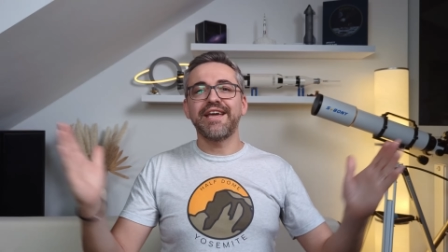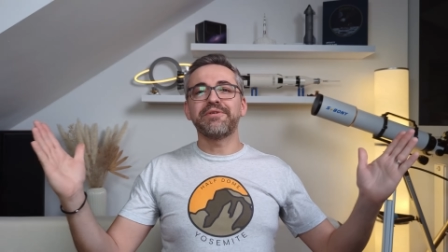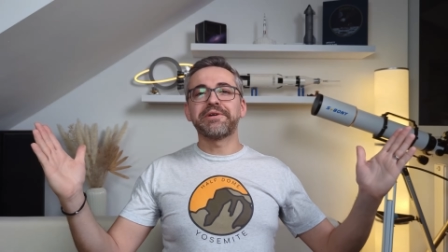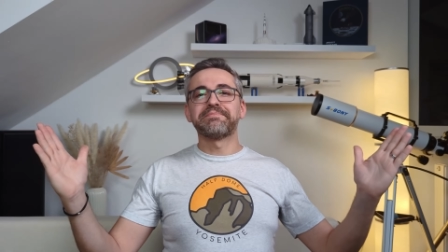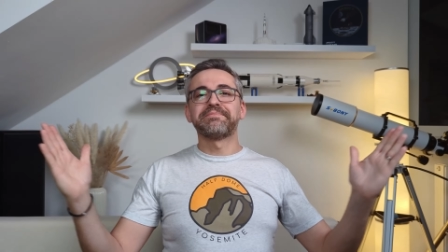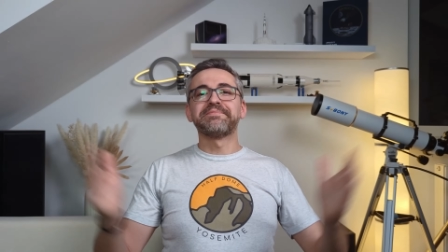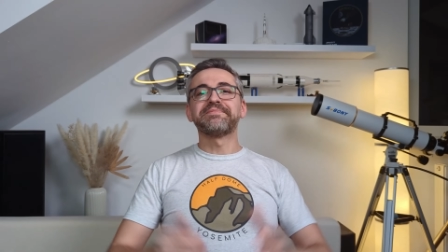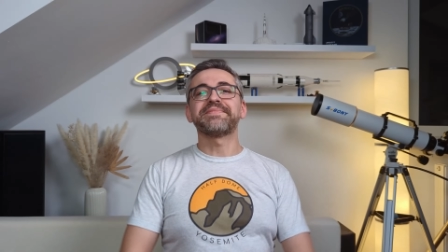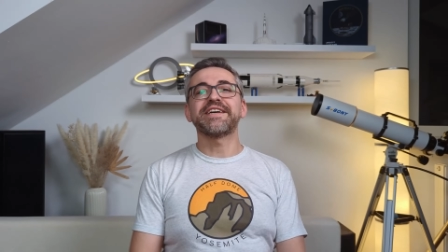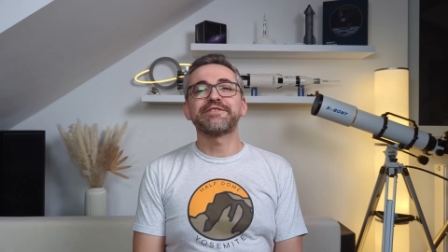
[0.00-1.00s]
Anyway,
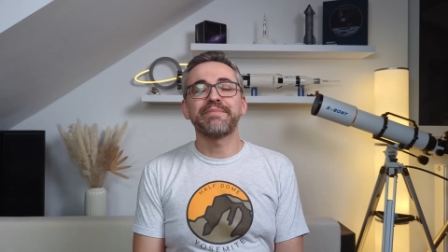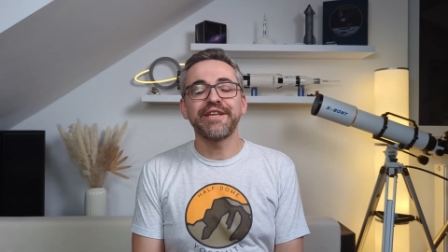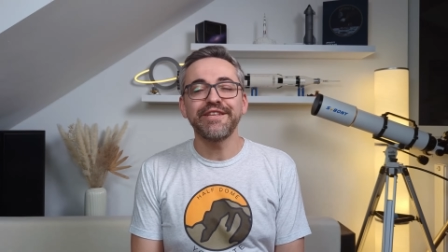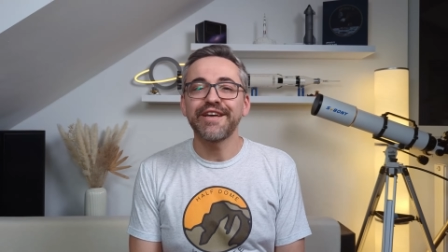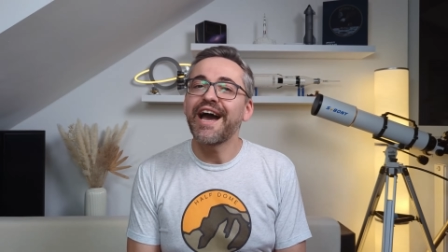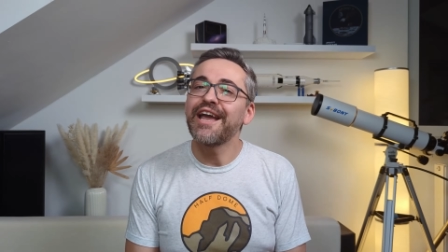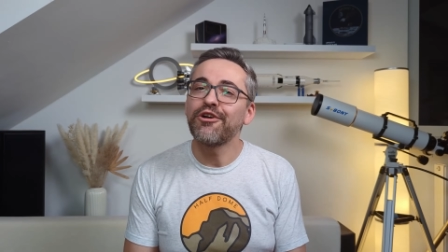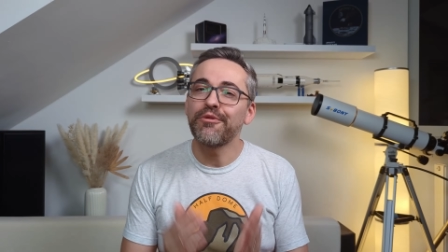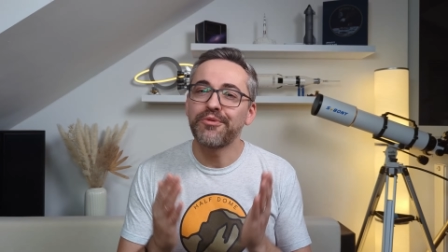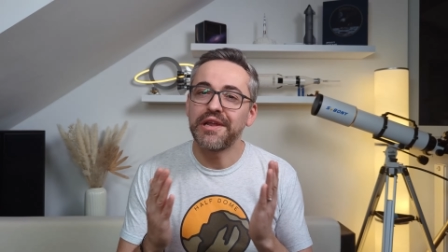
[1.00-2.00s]
that's been it. I
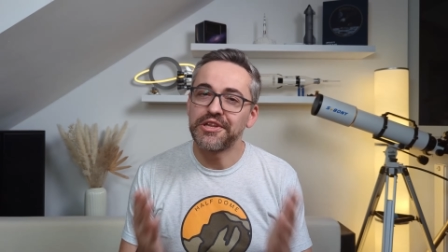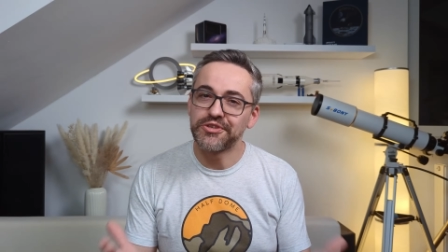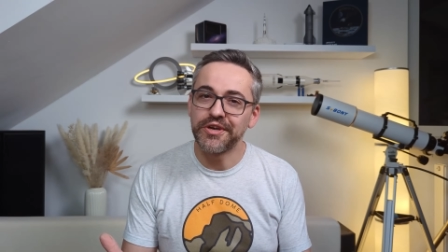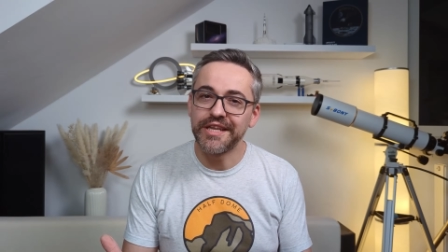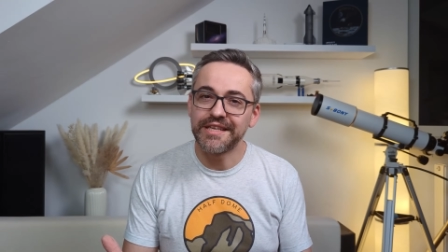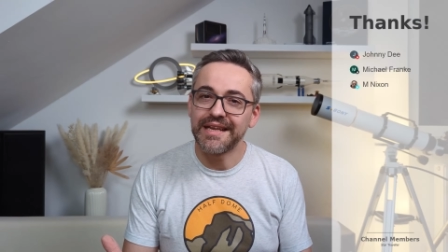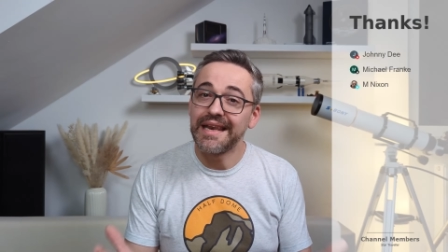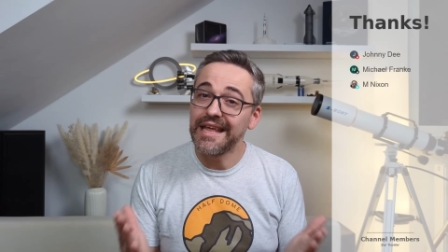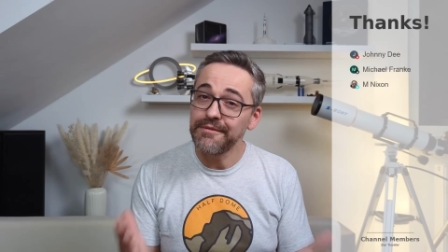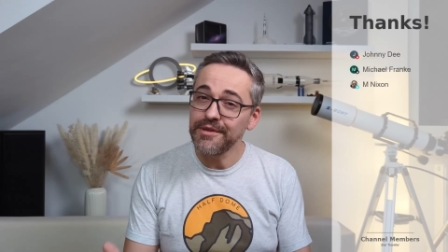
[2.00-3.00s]
hope you all enjoyed it.
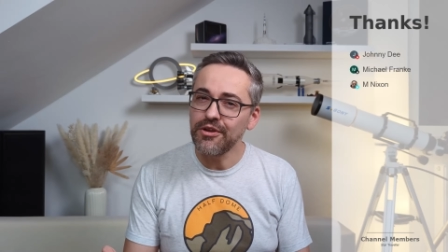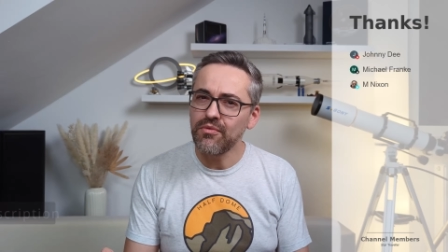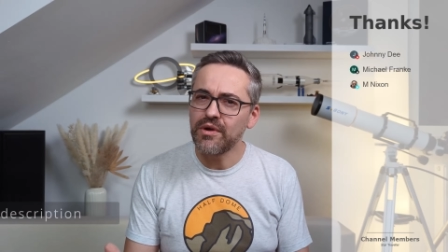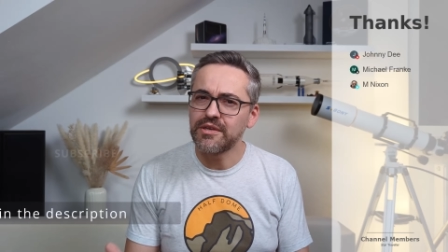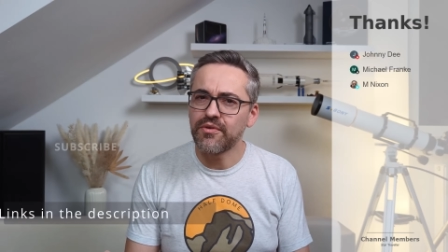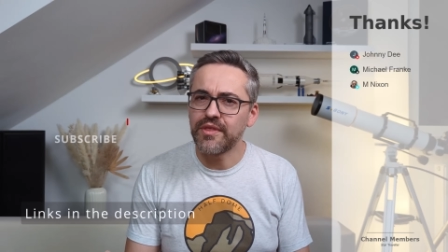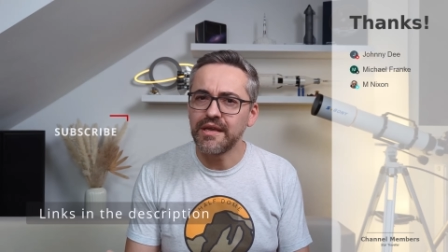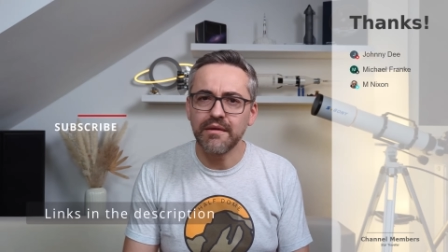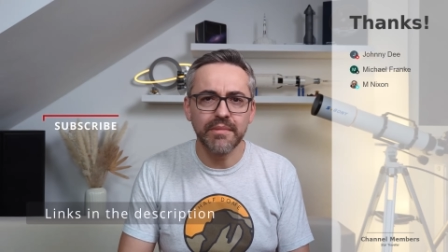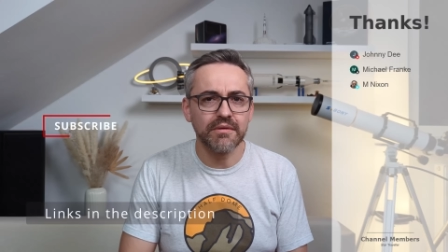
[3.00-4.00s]
Let me know what you
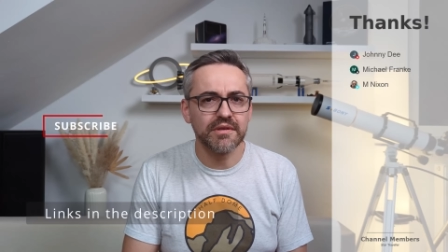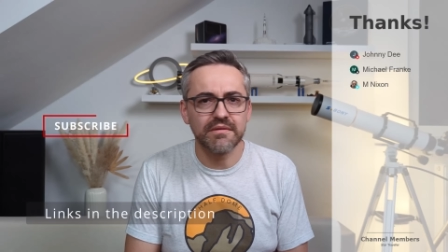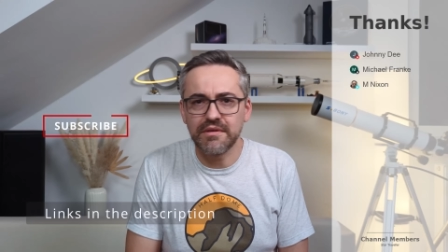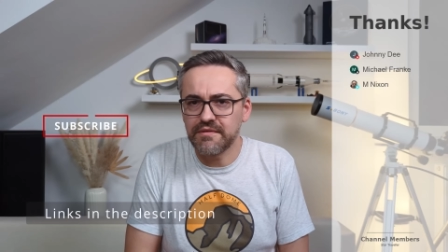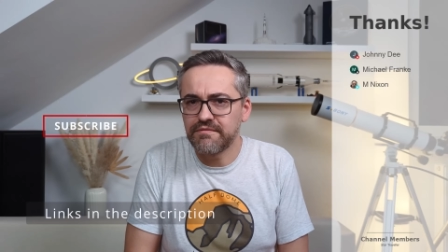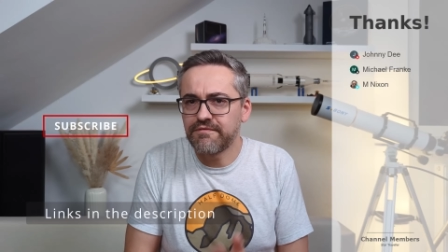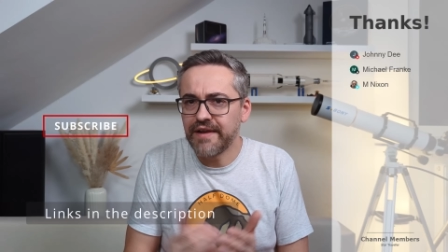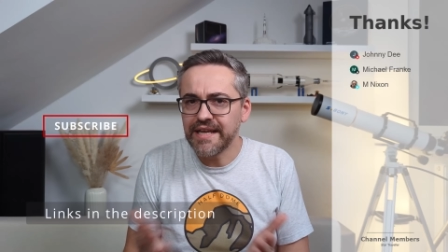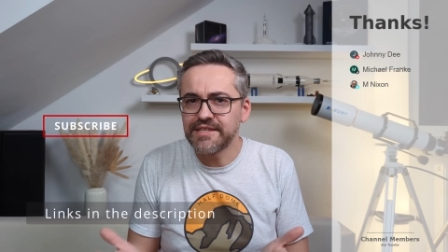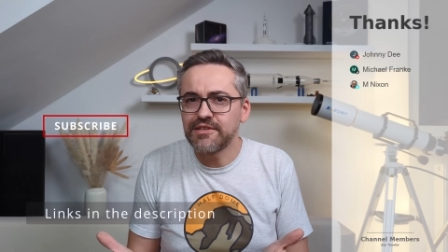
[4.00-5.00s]
think about the
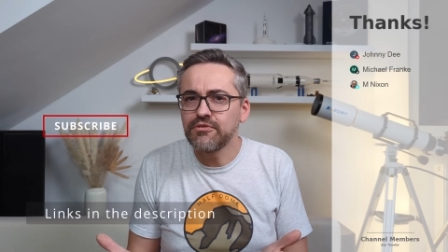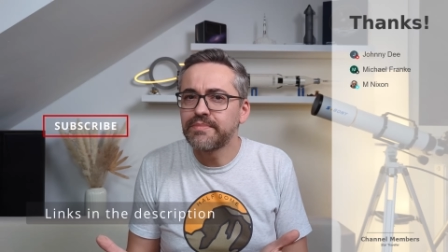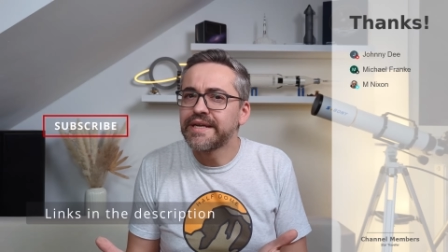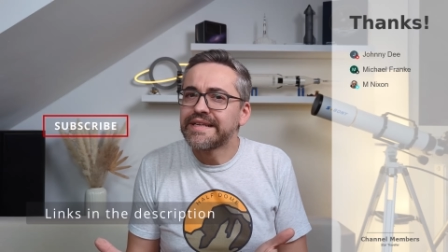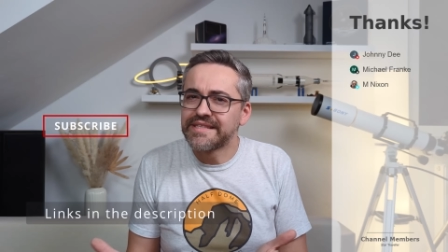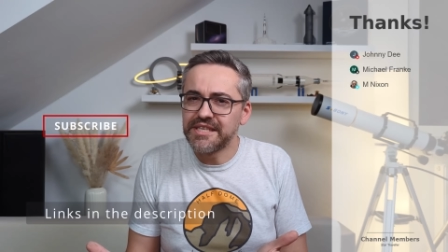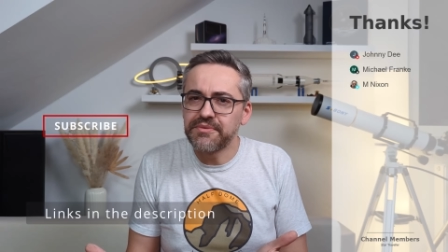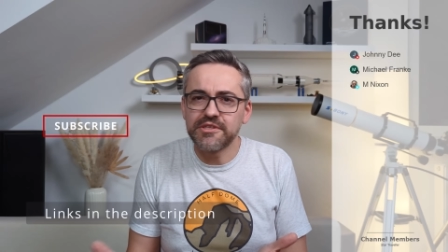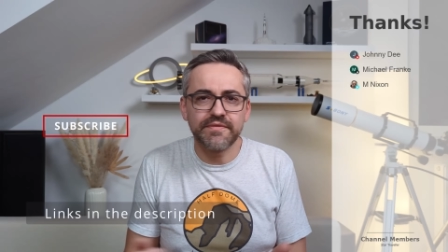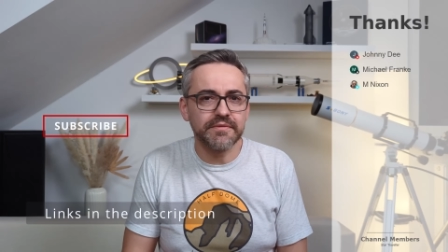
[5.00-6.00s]
FlexTube
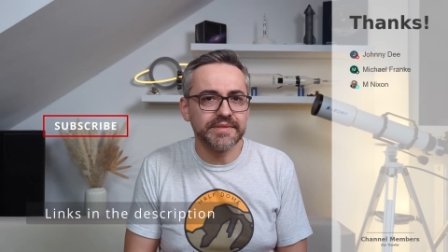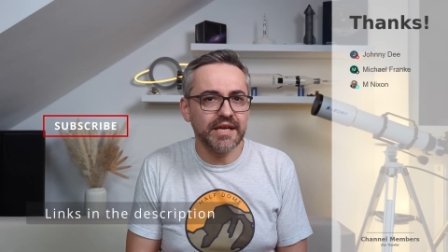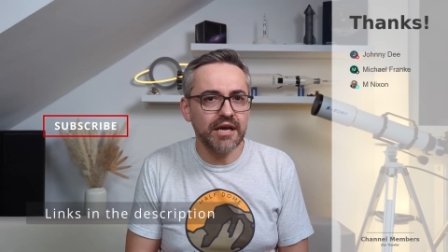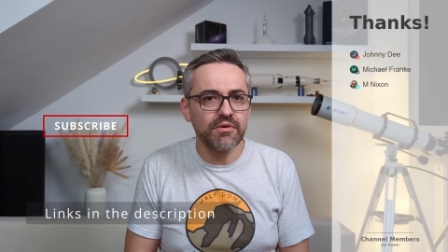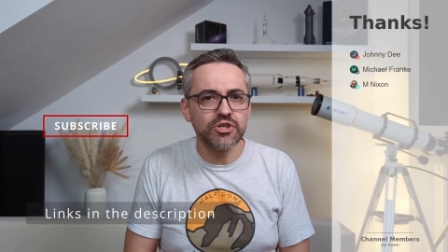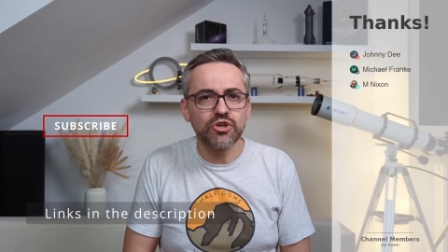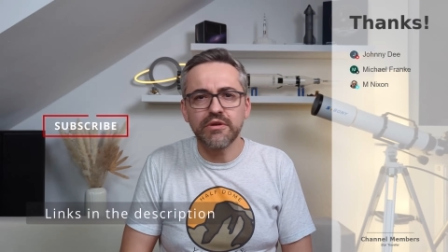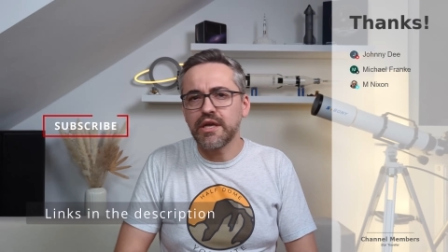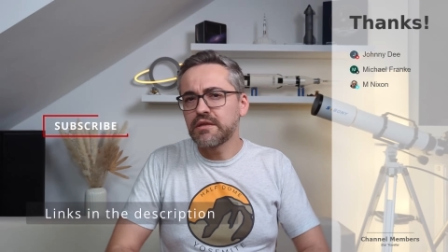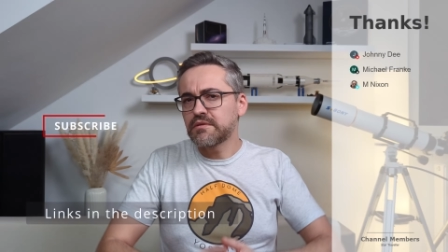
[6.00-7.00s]
series from
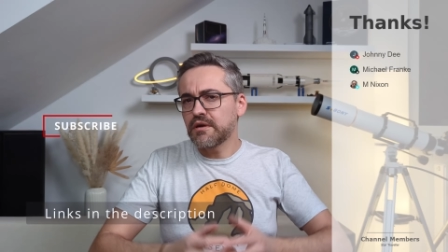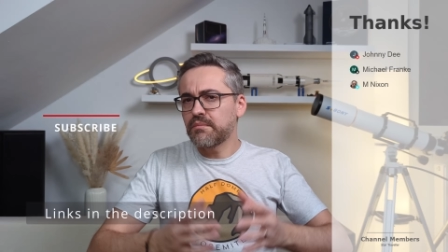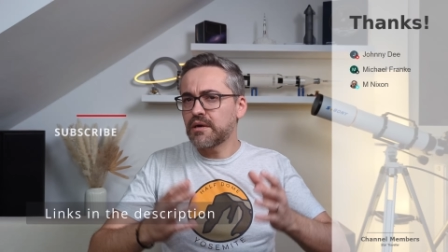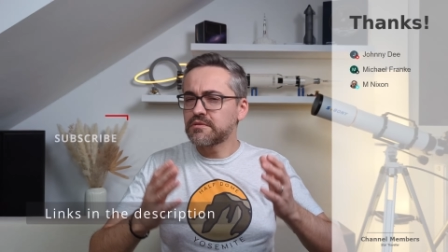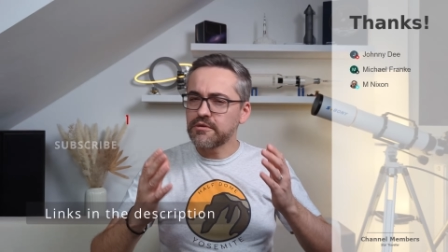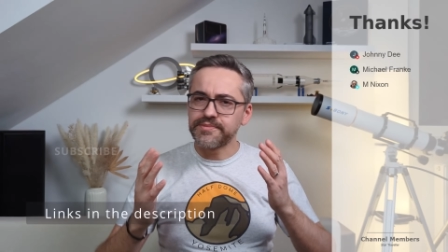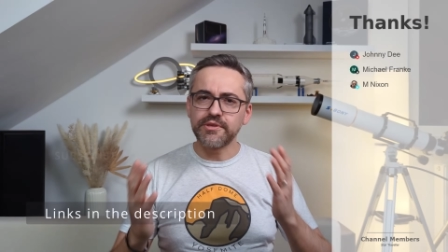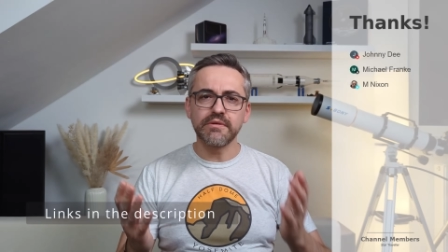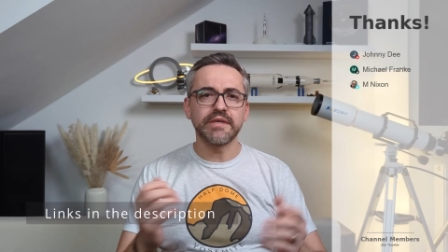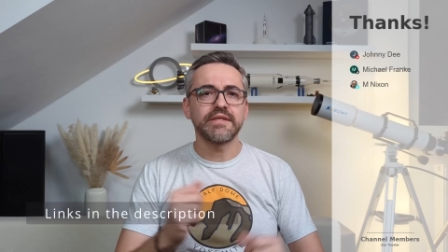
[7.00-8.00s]
Skywatcher and about
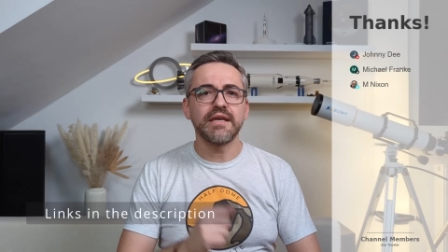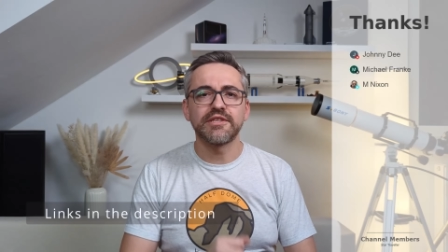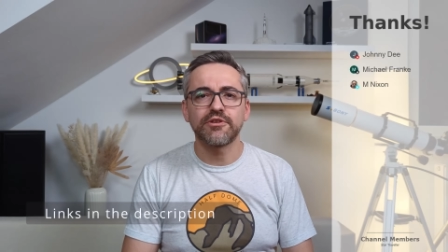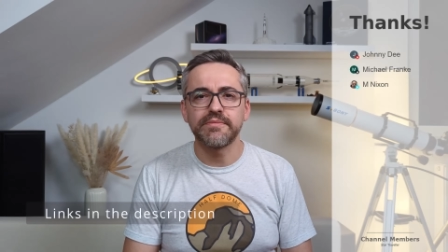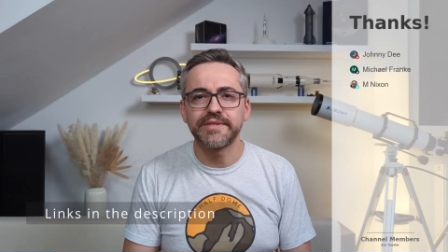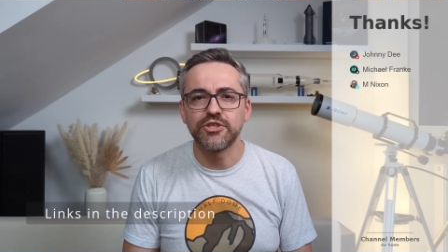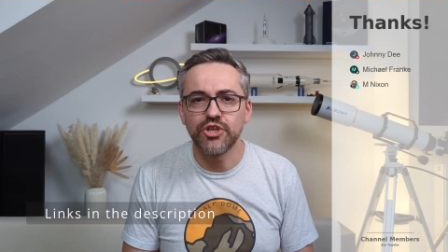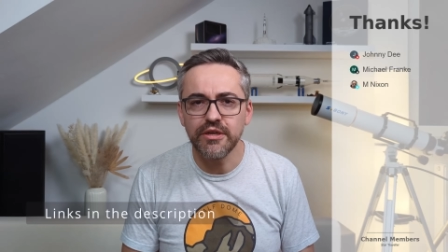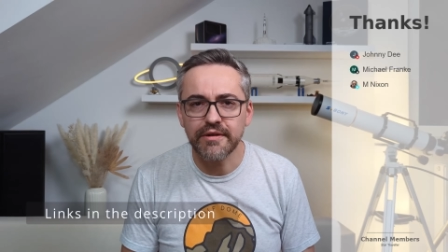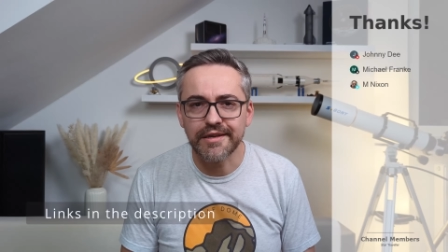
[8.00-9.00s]
Dobsonian telescopes in
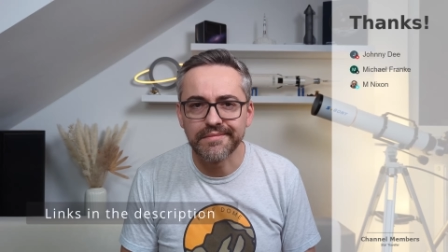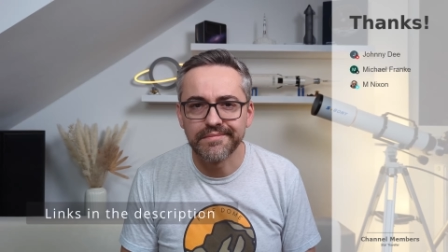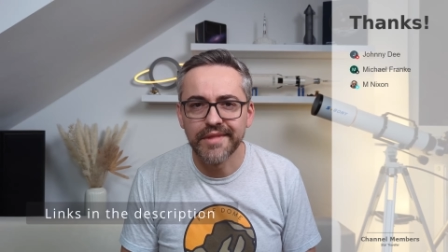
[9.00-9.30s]
general.